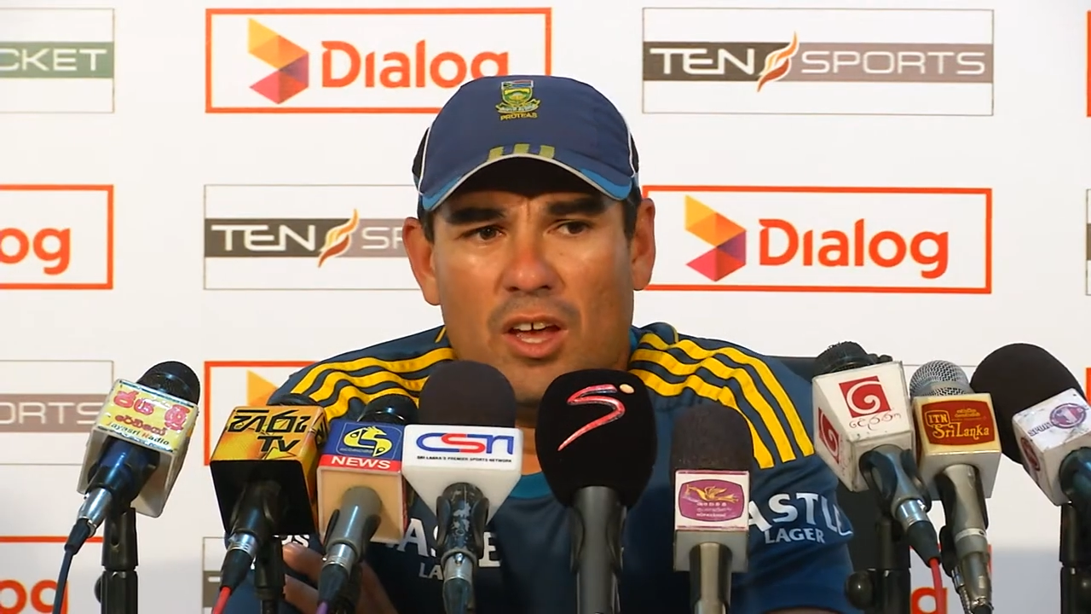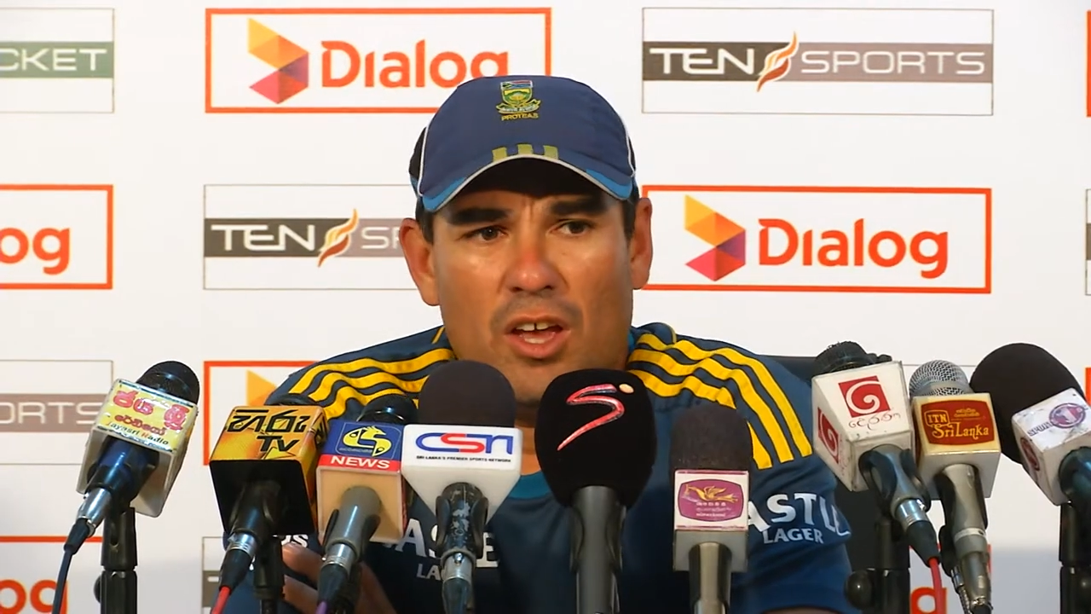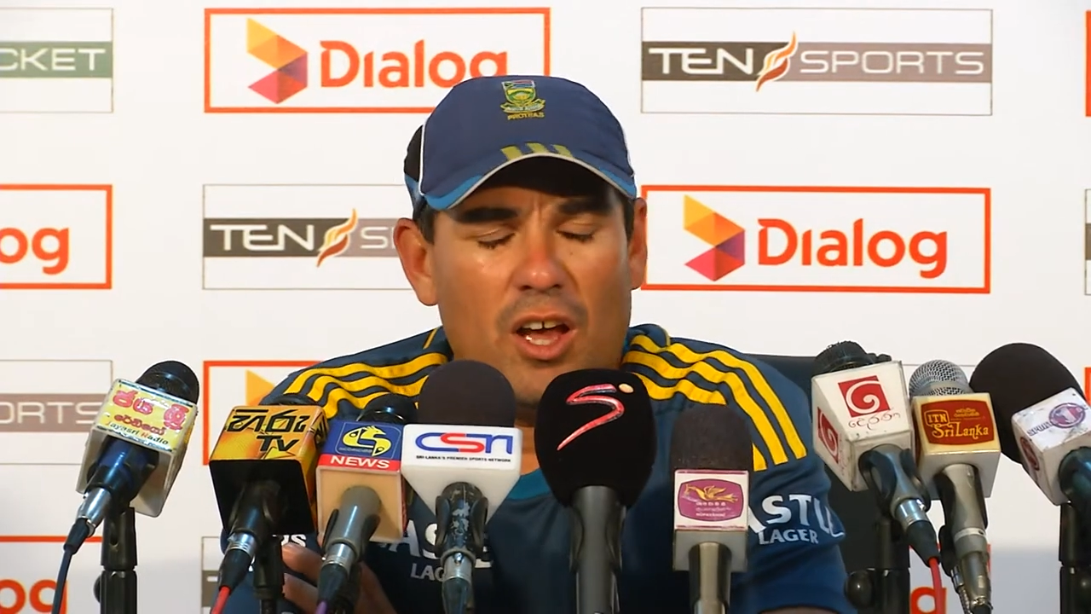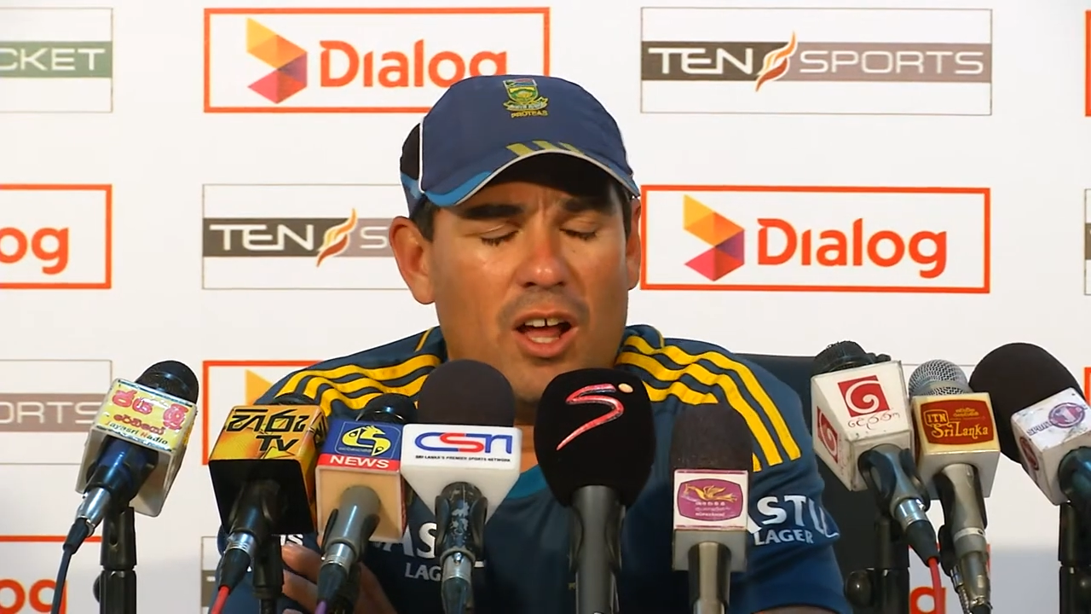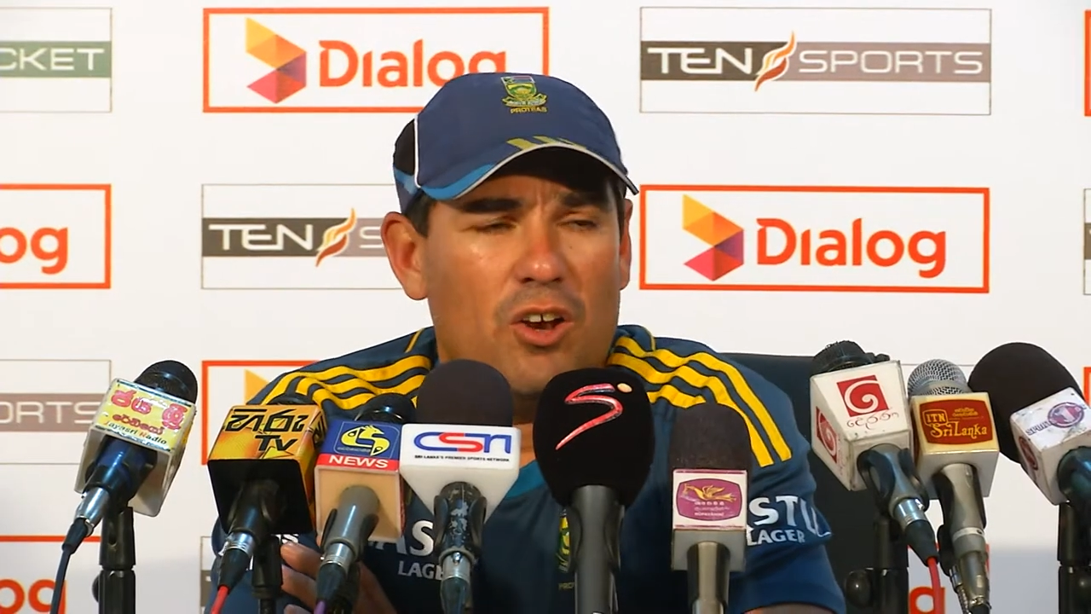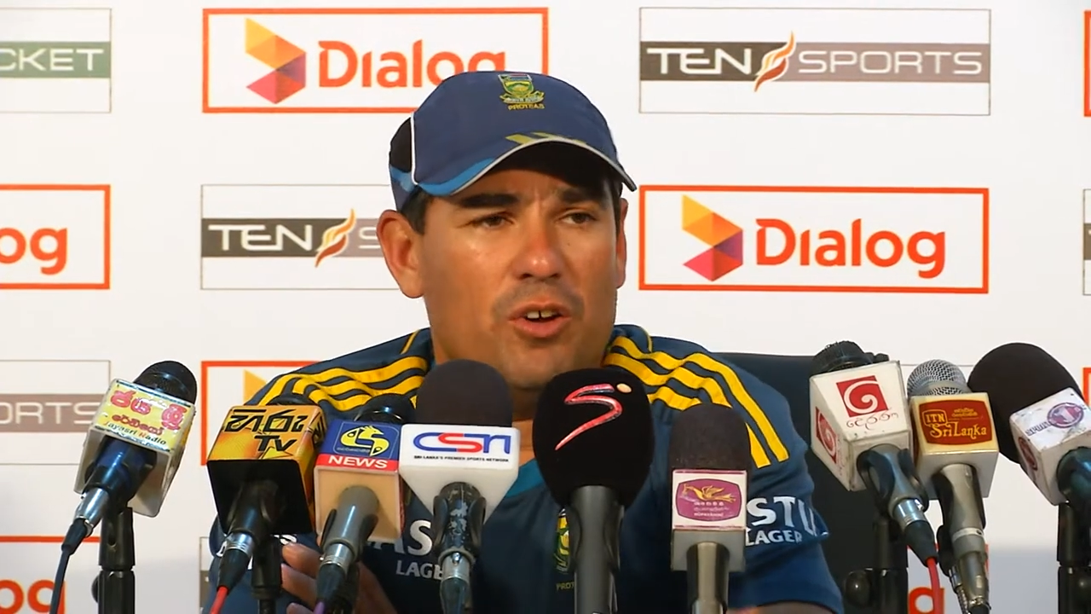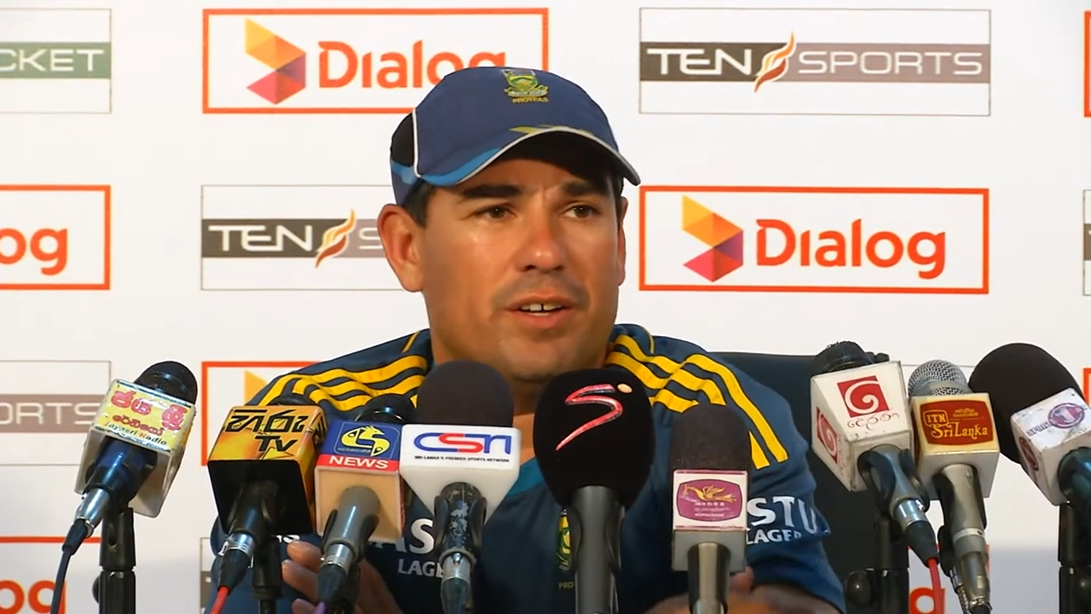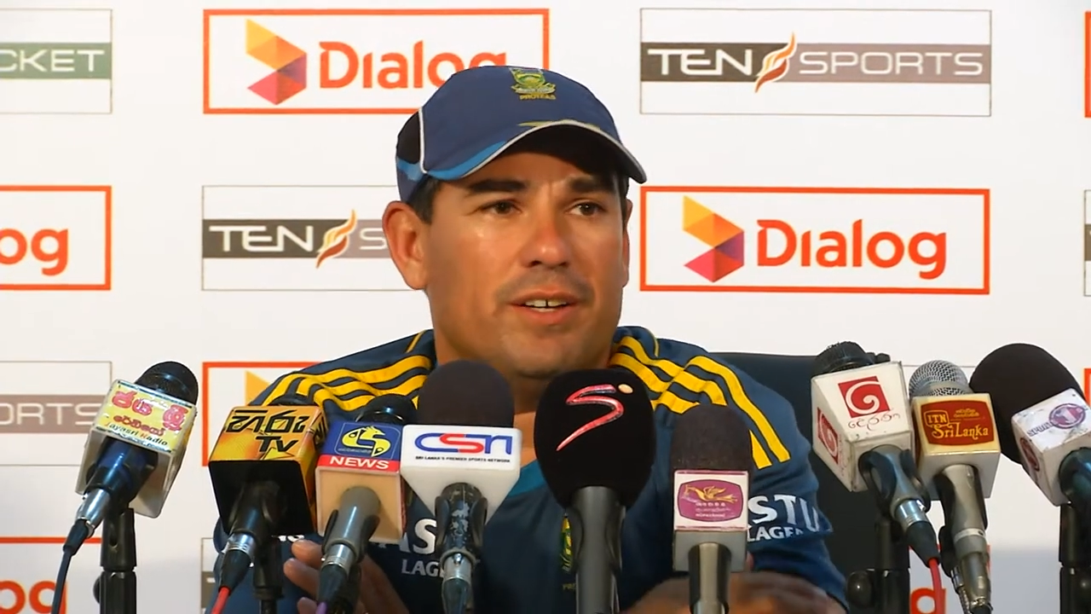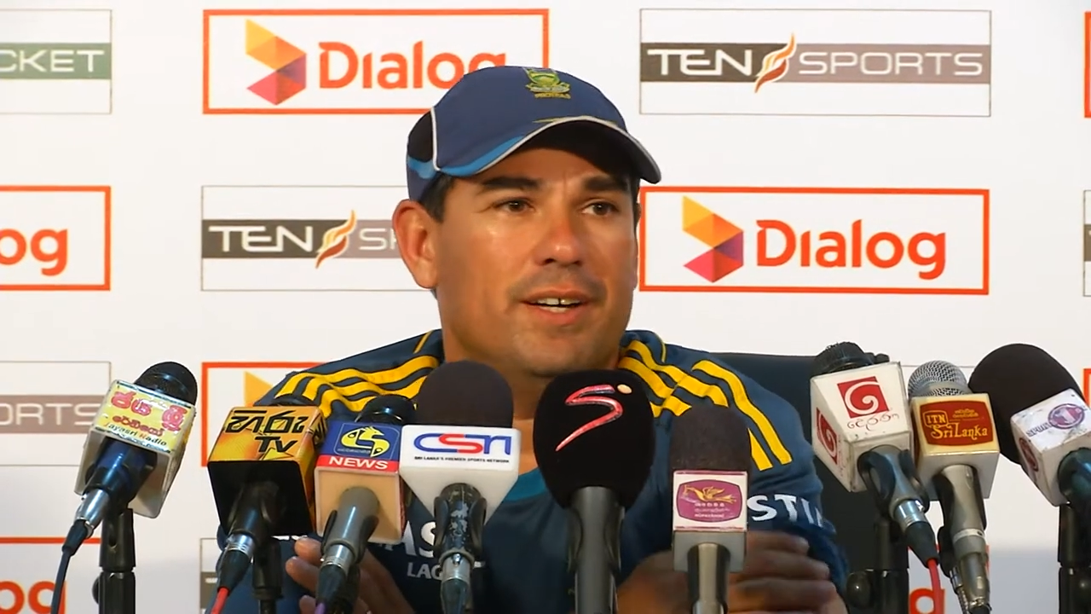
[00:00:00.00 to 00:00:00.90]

Yeah, look,